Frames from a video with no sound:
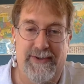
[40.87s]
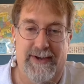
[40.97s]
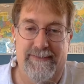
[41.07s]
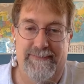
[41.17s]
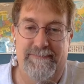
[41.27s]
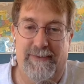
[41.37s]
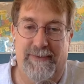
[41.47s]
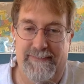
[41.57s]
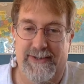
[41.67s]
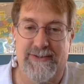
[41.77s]
of
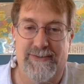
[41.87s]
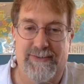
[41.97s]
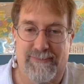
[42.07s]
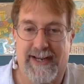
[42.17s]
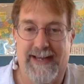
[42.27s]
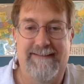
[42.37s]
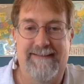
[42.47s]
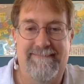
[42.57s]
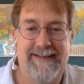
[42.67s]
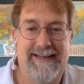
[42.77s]

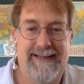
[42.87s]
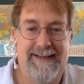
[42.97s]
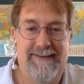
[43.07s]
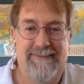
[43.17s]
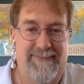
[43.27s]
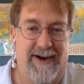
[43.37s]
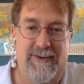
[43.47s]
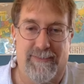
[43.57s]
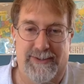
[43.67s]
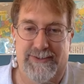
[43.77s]
professional-grade
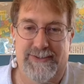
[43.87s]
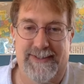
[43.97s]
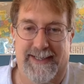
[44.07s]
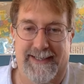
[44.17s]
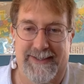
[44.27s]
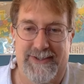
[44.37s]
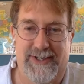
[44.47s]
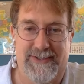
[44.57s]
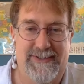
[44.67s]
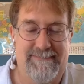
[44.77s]
fireworks
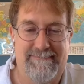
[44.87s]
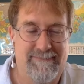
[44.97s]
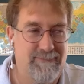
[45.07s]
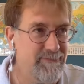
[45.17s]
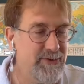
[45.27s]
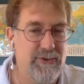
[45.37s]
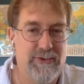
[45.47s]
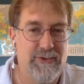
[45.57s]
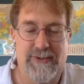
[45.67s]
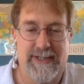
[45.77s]
just
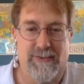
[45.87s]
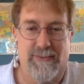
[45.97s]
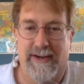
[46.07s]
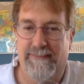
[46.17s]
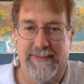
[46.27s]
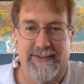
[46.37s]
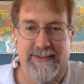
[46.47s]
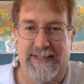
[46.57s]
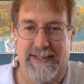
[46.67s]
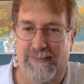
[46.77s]
2 streets away from
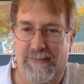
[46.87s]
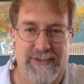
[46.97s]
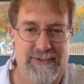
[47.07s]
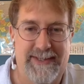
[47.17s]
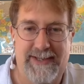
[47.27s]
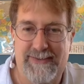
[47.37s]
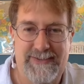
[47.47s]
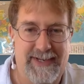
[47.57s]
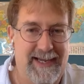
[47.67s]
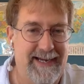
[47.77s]
us and 1 street the other
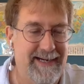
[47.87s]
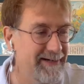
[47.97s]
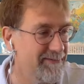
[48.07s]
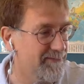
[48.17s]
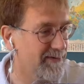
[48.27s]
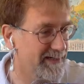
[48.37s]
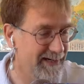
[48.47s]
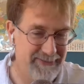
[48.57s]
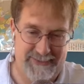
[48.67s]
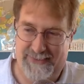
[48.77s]
side and right
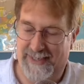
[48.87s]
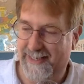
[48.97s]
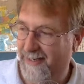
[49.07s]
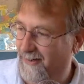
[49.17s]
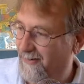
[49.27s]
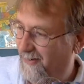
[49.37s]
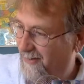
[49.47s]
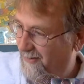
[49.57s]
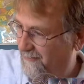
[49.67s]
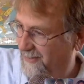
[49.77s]
down the street here
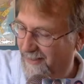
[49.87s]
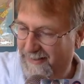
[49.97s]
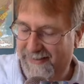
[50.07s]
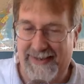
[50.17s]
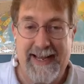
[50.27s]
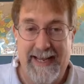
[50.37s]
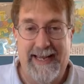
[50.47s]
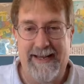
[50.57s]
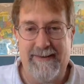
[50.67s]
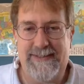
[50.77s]
and over here. And
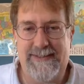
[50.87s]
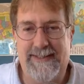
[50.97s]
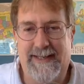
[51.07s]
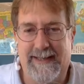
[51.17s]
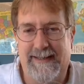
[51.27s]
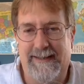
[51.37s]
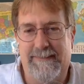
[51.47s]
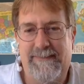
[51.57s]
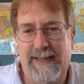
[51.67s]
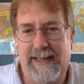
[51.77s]

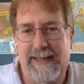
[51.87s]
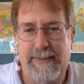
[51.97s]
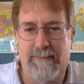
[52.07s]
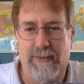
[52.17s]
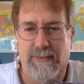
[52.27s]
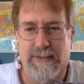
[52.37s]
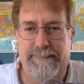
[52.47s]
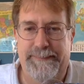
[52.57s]
it felt like Beirut.